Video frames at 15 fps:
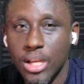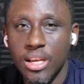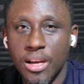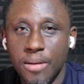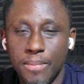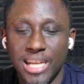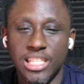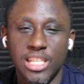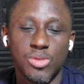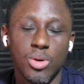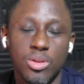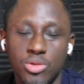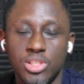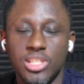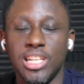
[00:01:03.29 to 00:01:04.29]
But I just want to
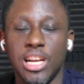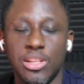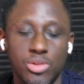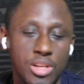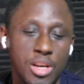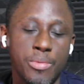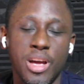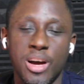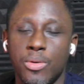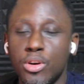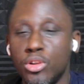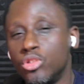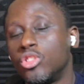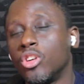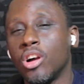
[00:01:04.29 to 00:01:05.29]
say that today we are going to talk